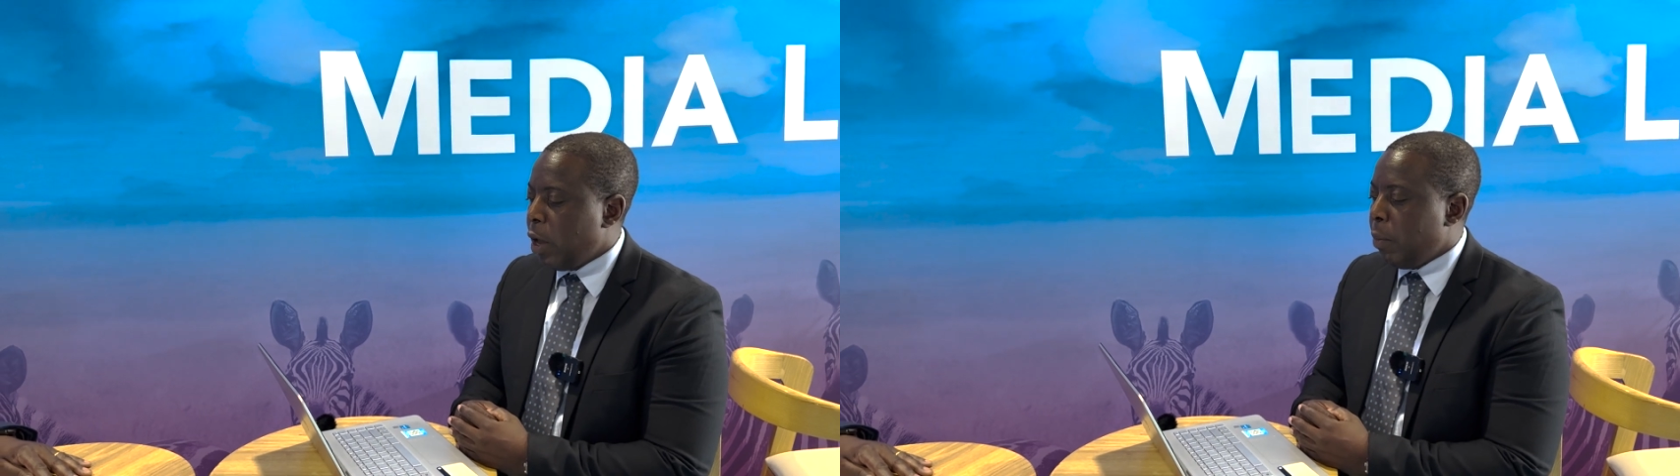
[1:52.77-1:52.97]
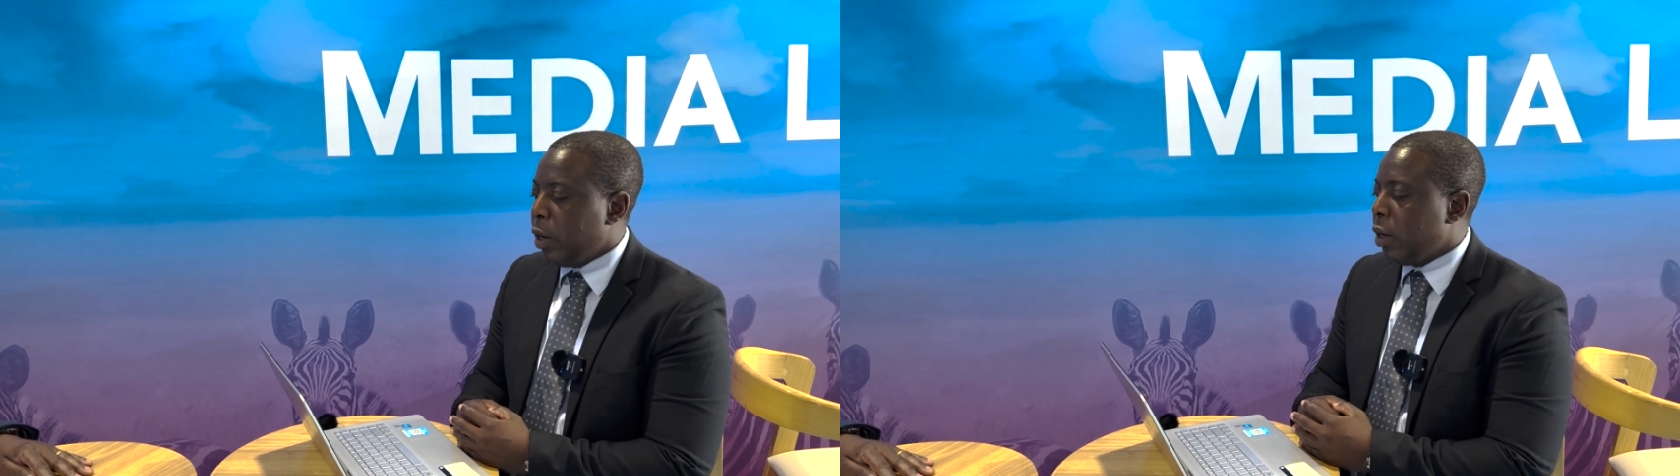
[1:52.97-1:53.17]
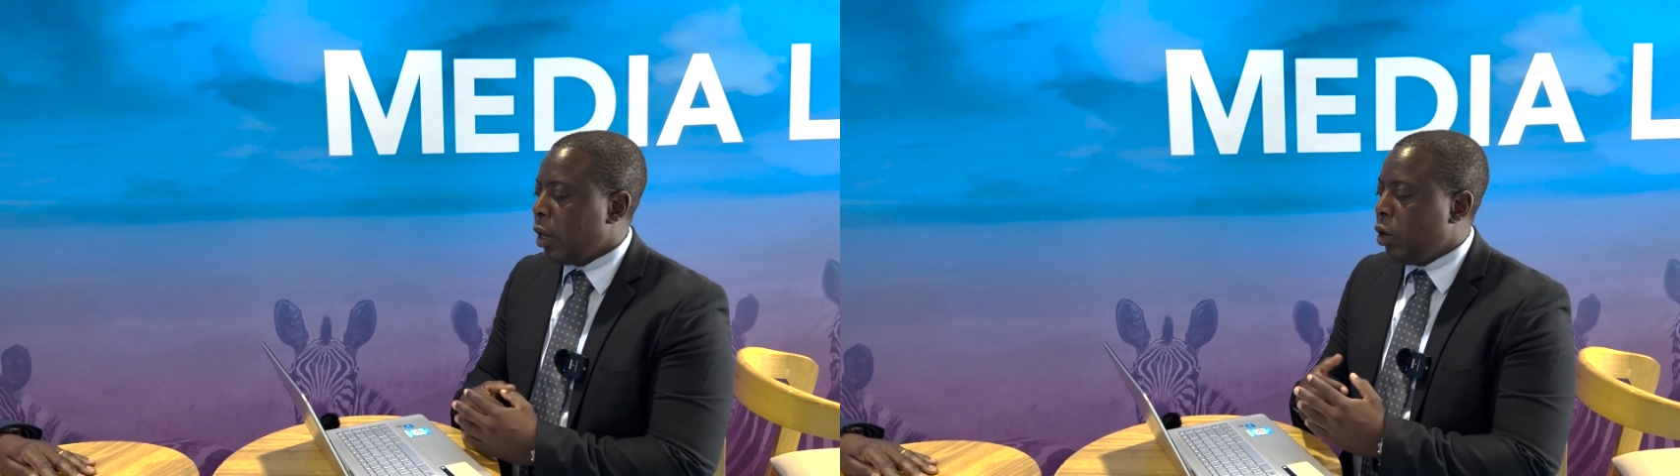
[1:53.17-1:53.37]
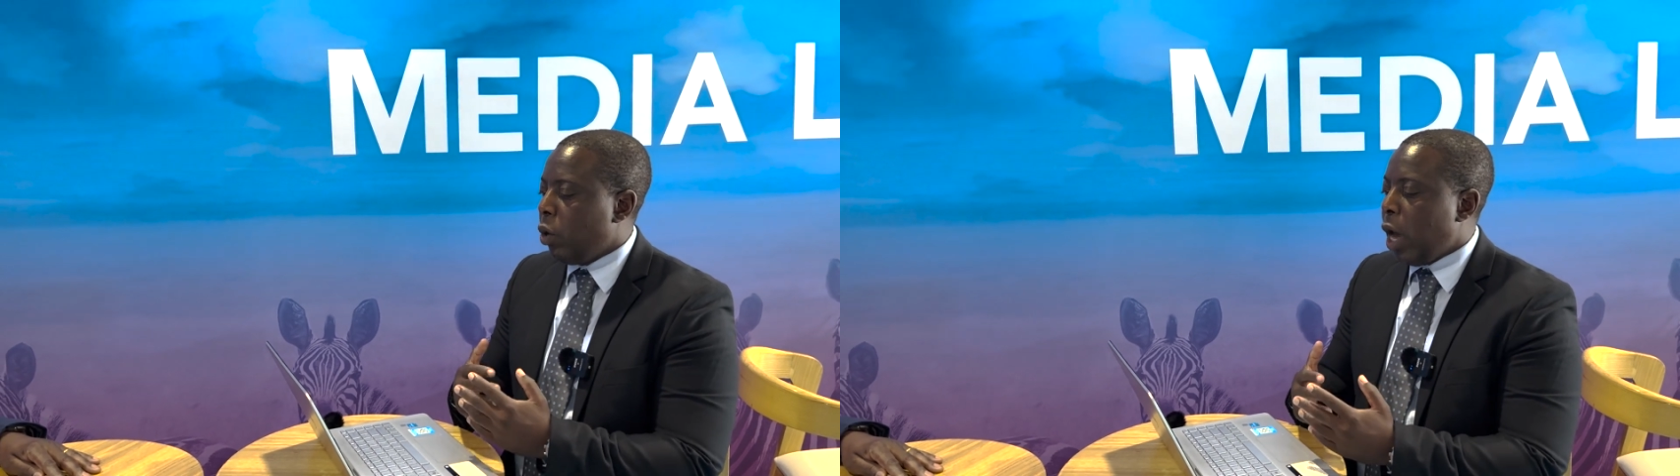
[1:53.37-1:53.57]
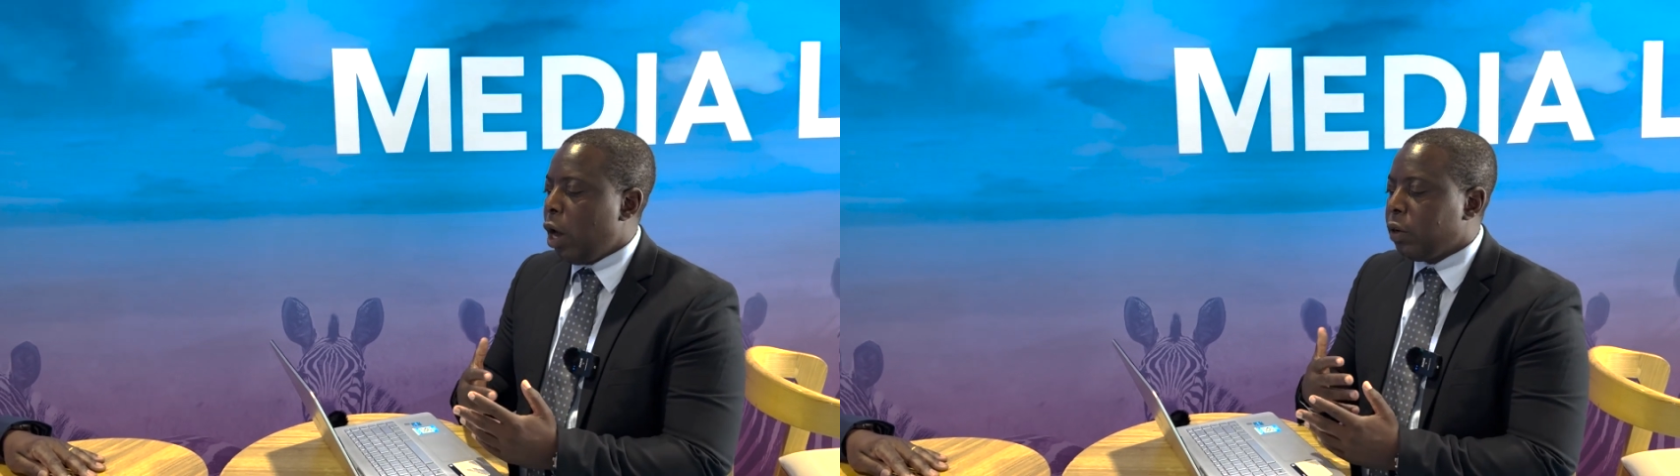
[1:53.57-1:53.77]
But, you
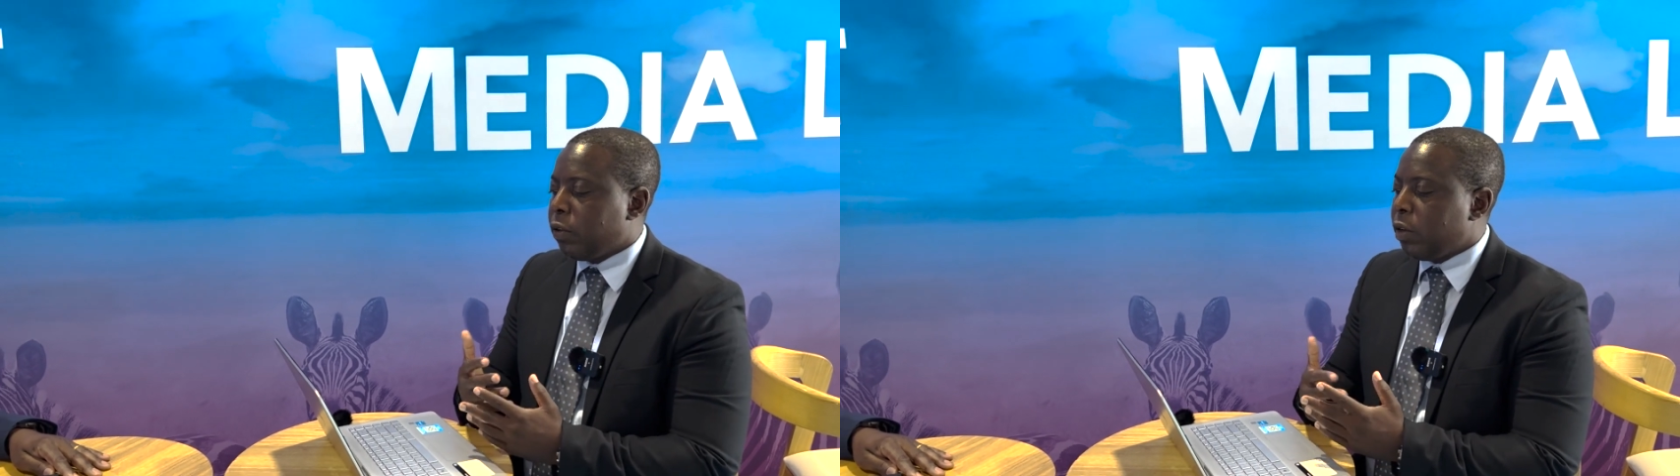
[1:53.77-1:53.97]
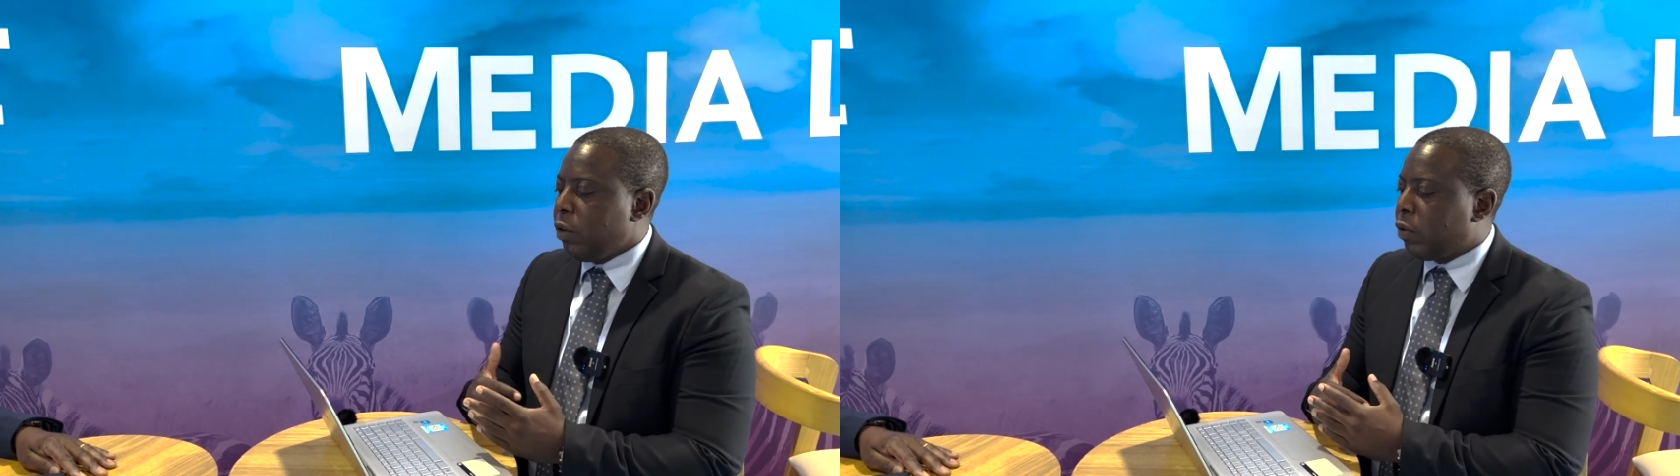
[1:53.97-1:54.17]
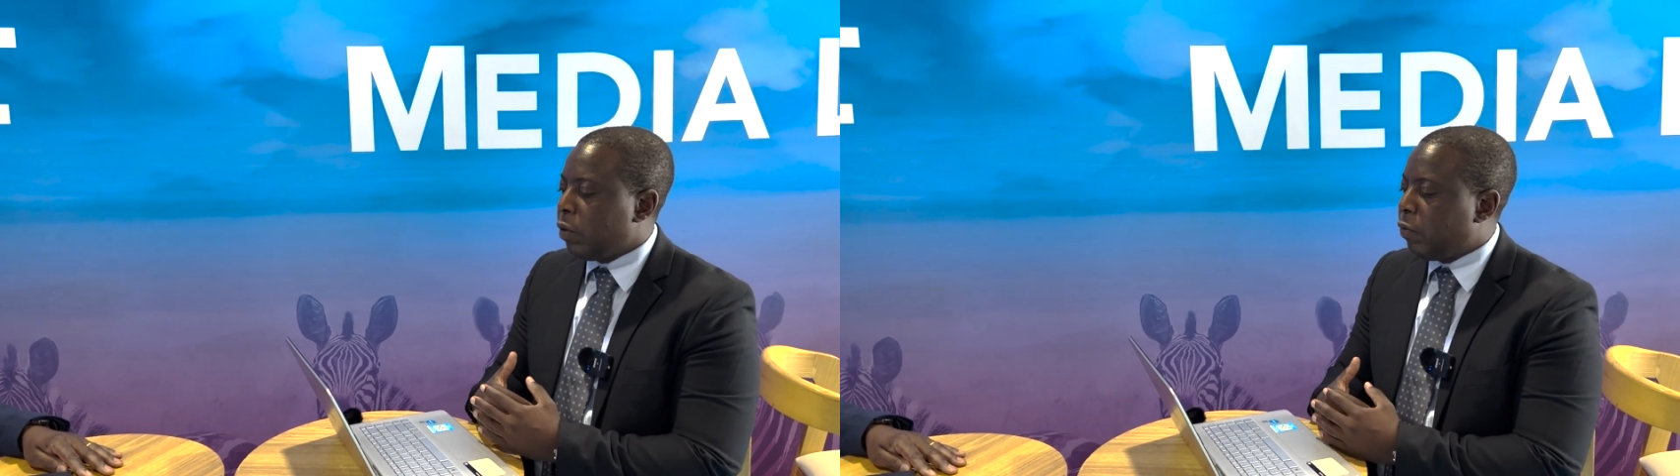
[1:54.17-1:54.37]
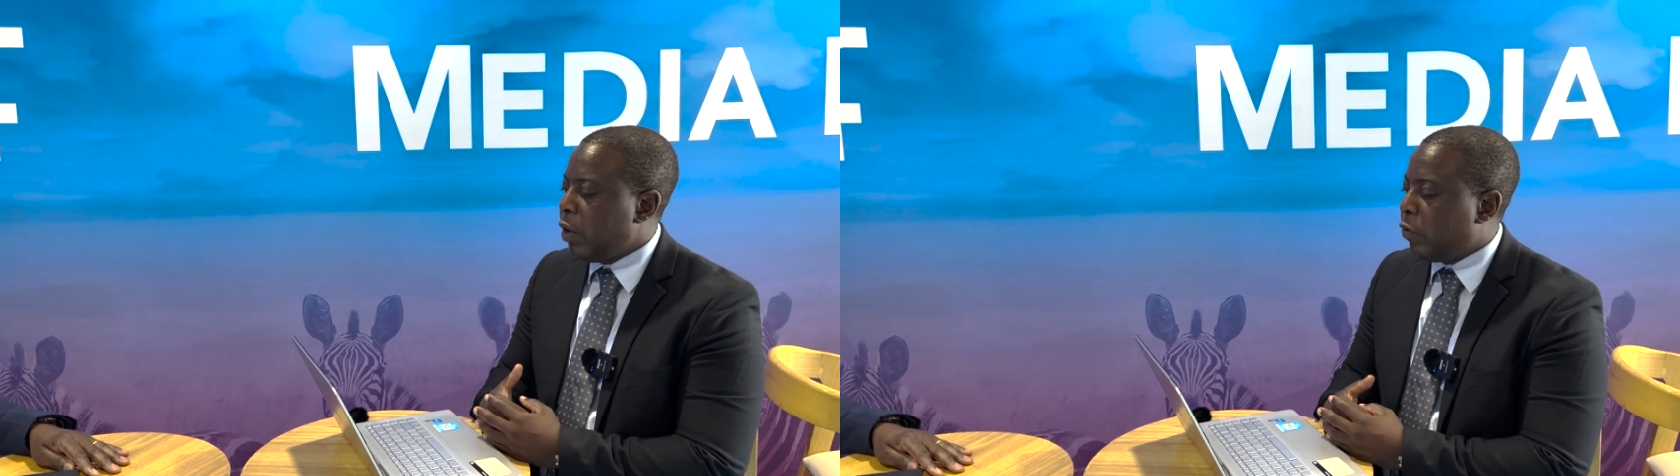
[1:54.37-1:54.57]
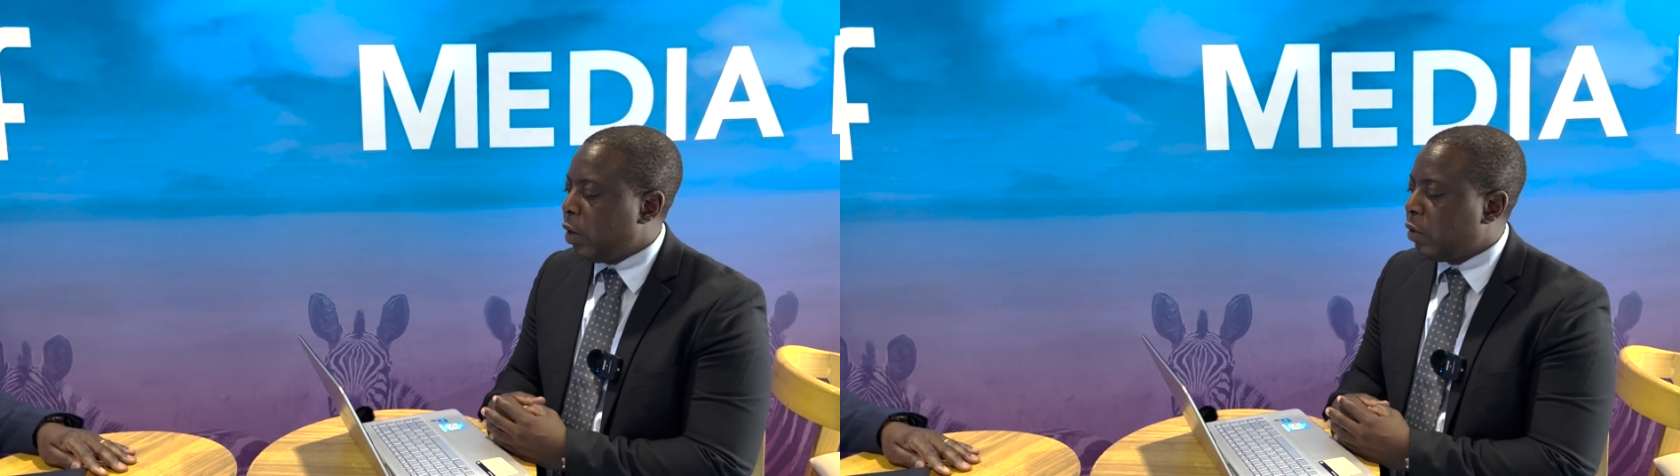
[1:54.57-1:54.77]
know, how does
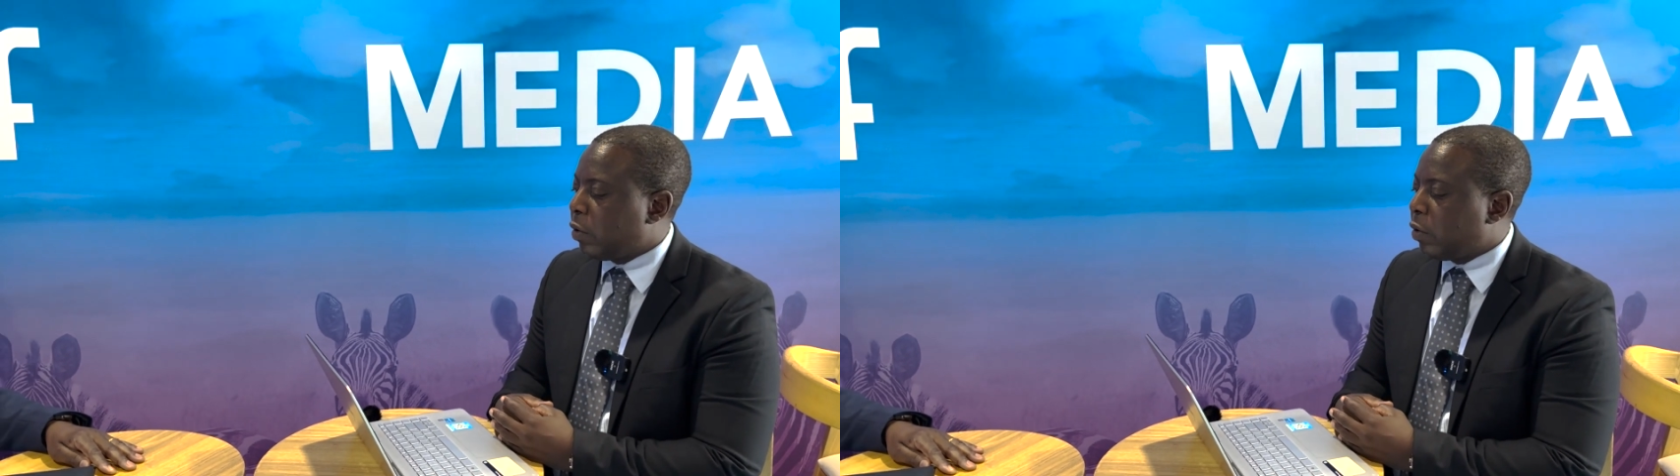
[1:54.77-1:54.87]
Finnfund